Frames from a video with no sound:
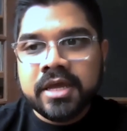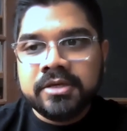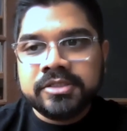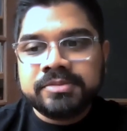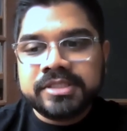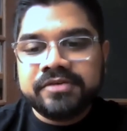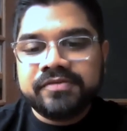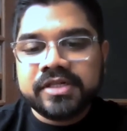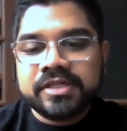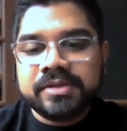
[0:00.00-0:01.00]

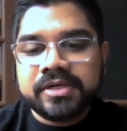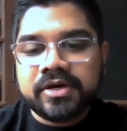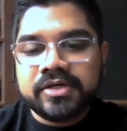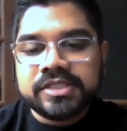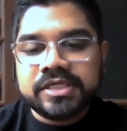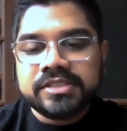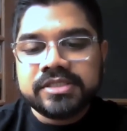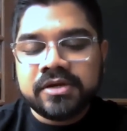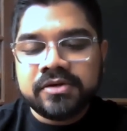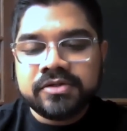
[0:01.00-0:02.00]
specifically because it
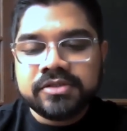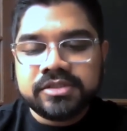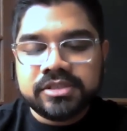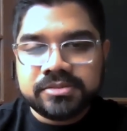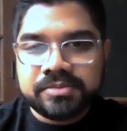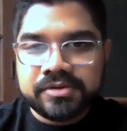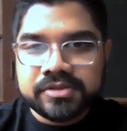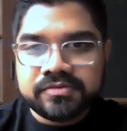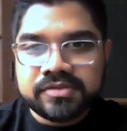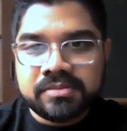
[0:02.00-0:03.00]
centers the experience
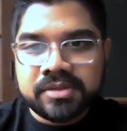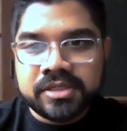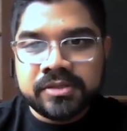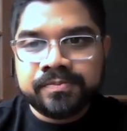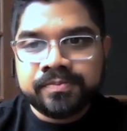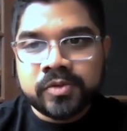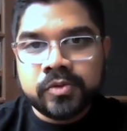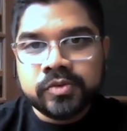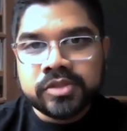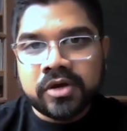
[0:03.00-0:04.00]
of somebody
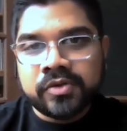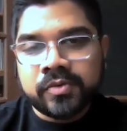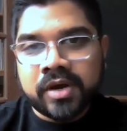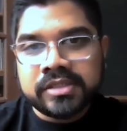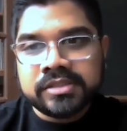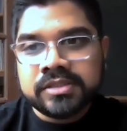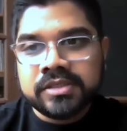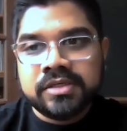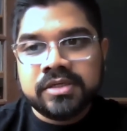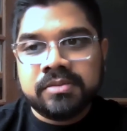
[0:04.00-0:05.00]
who's otherwise
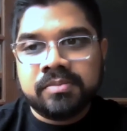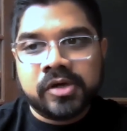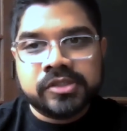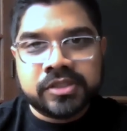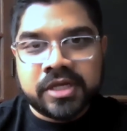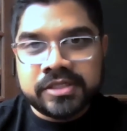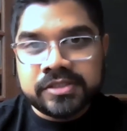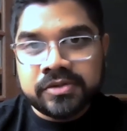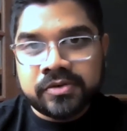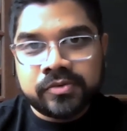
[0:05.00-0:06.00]
marginalized in
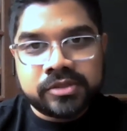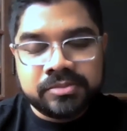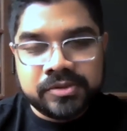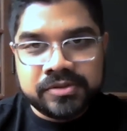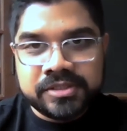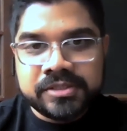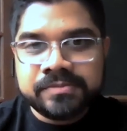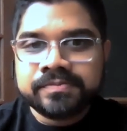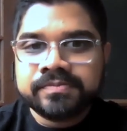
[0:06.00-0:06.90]
their own community.